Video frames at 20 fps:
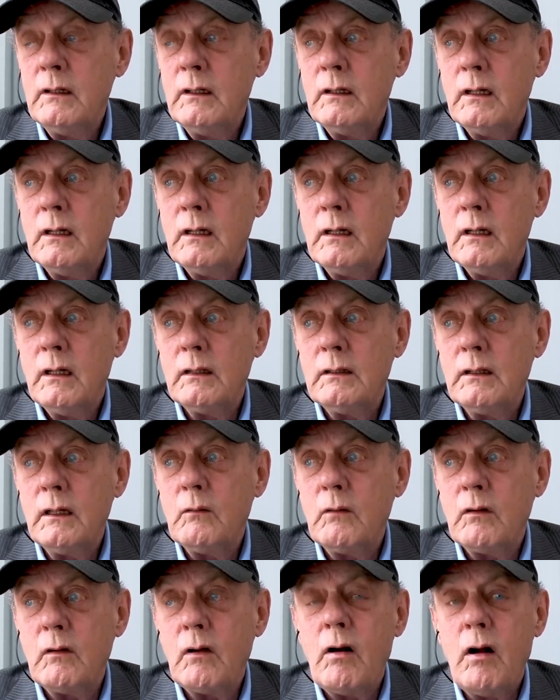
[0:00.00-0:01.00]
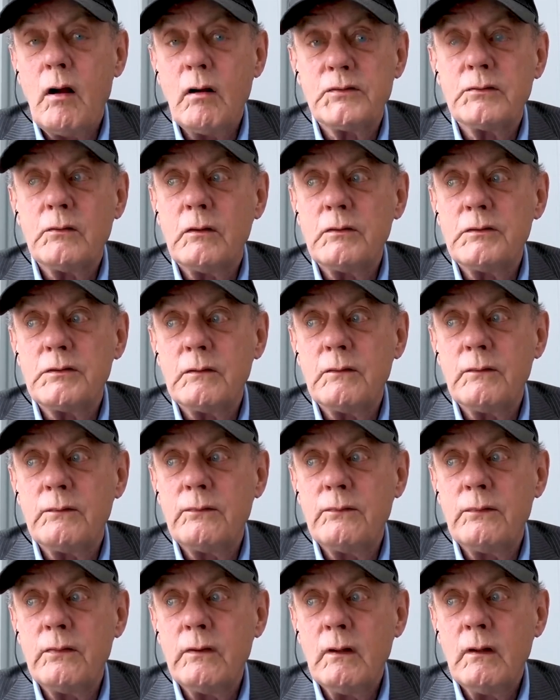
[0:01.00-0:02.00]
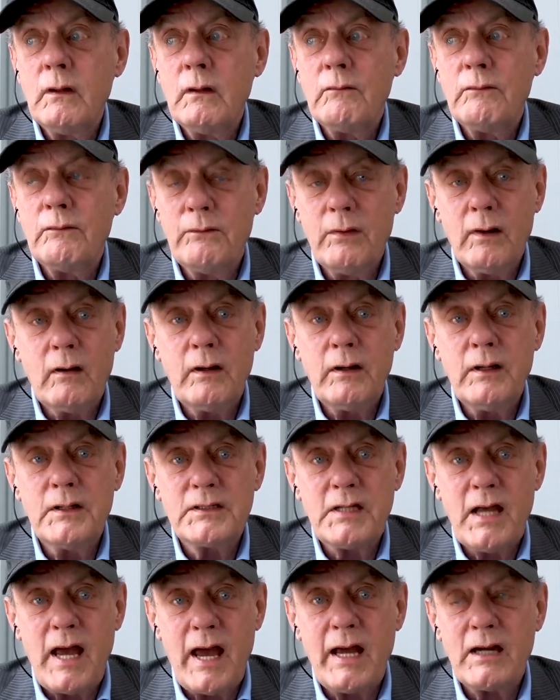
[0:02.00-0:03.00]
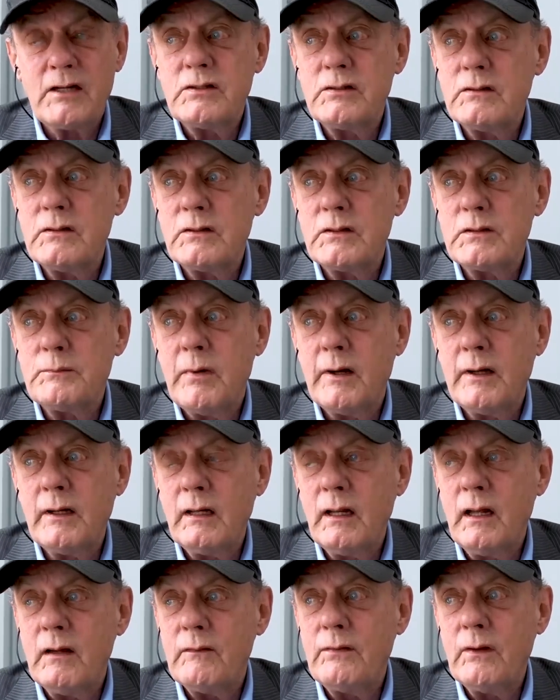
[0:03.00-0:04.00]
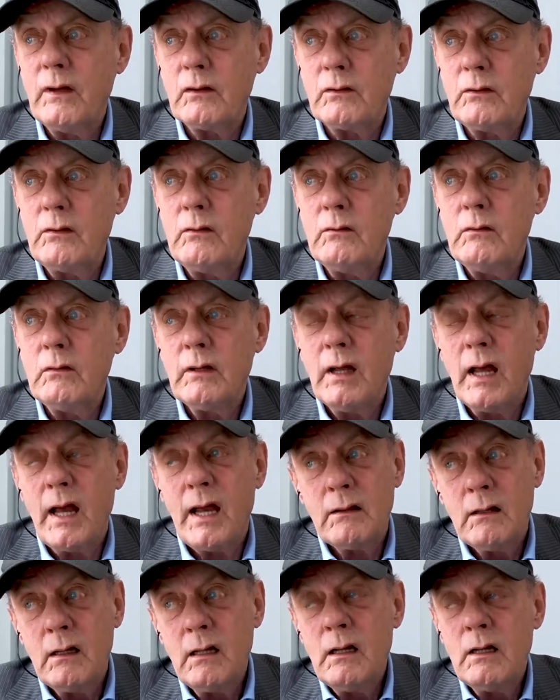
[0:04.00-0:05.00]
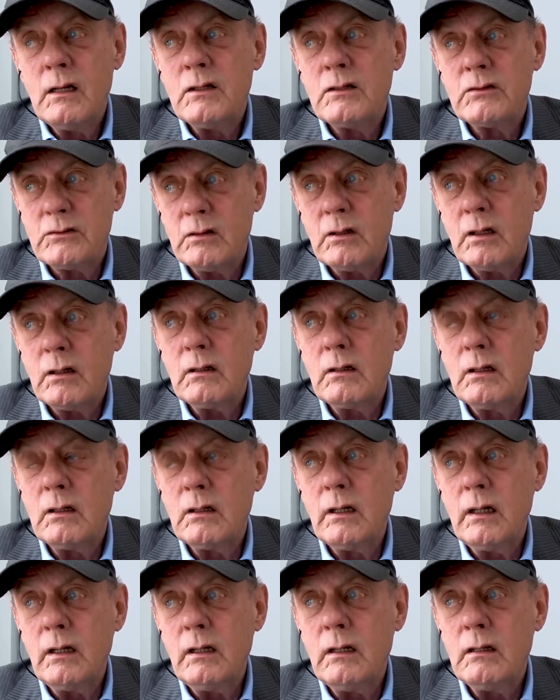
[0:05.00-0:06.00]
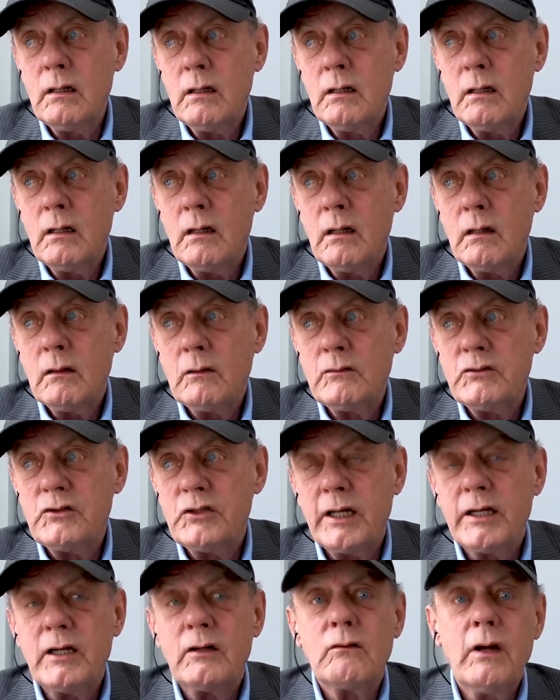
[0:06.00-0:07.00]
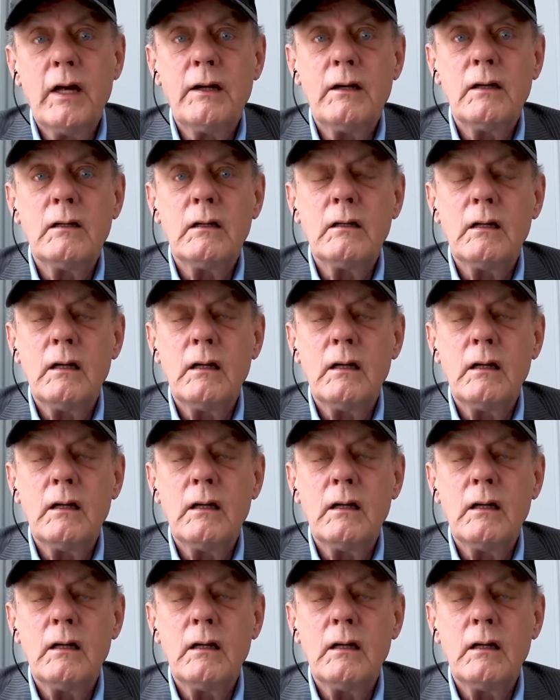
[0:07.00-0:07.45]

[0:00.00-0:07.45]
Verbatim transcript: There were all sorts of various actions by the FLQ that certainly generated